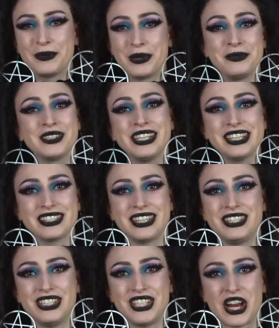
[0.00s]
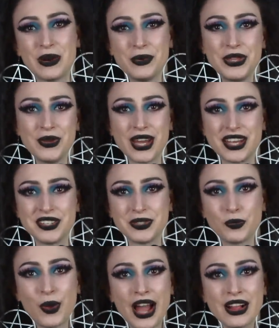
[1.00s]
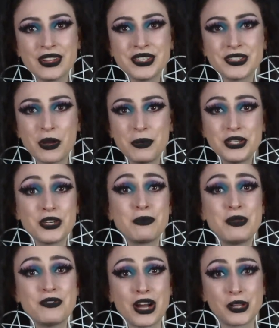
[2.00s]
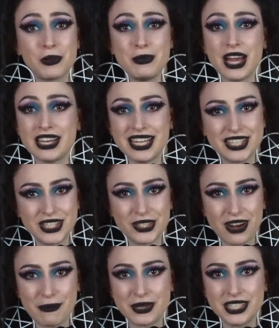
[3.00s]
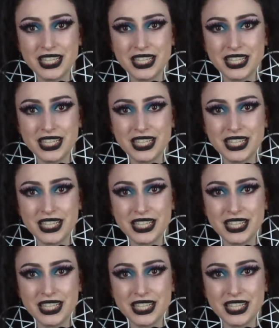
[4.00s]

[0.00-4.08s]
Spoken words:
But I'm really excited to share it with you guys as well, so be sure to be following me on Instagram and